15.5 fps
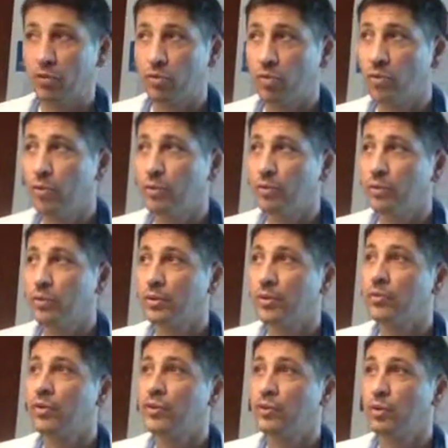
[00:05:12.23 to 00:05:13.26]
erroneous
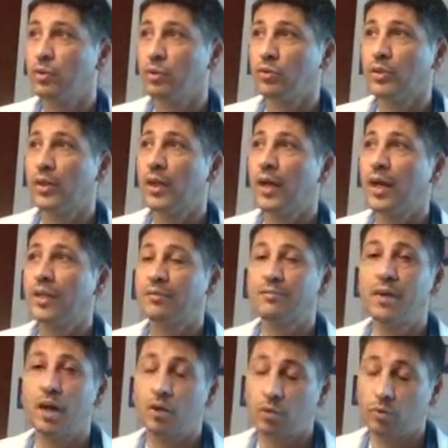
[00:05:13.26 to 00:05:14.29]
results as
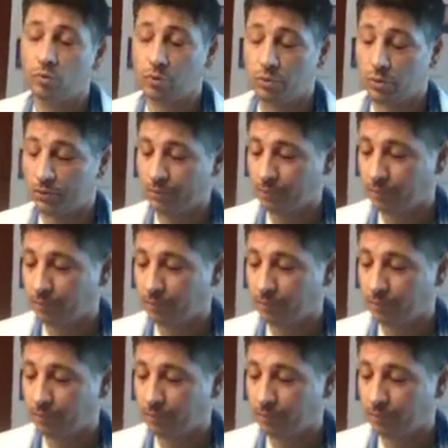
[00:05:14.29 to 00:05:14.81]
follows.